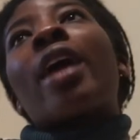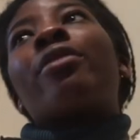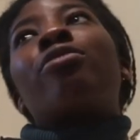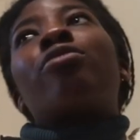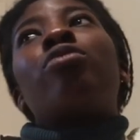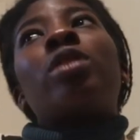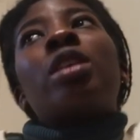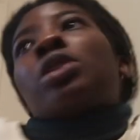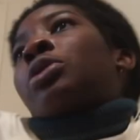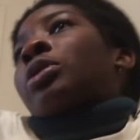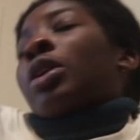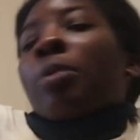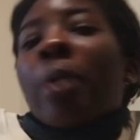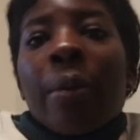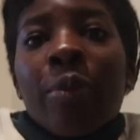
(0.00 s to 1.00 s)
I really don't
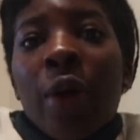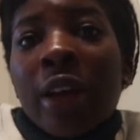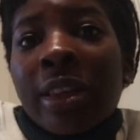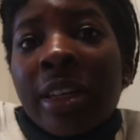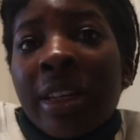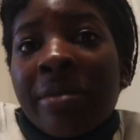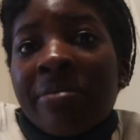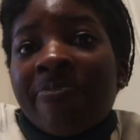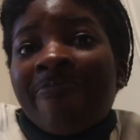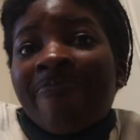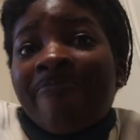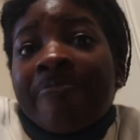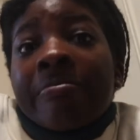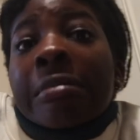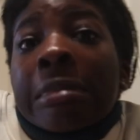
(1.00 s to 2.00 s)
care about Bradley.
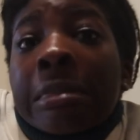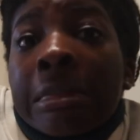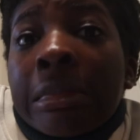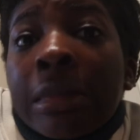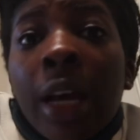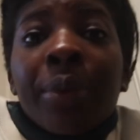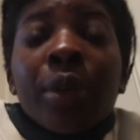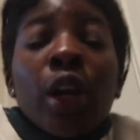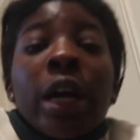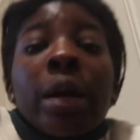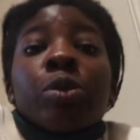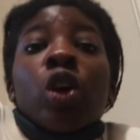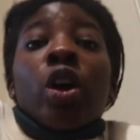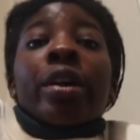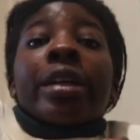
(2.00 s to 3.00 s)
I'm sorry.
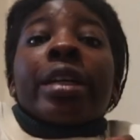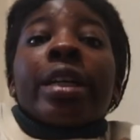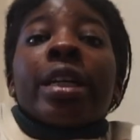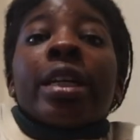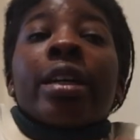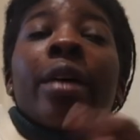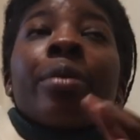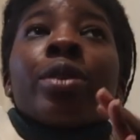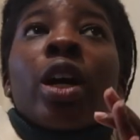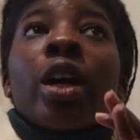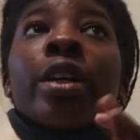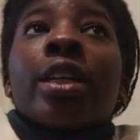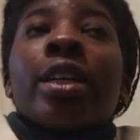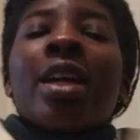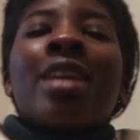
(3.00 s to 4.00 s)
I'm sorry. I'm sorry.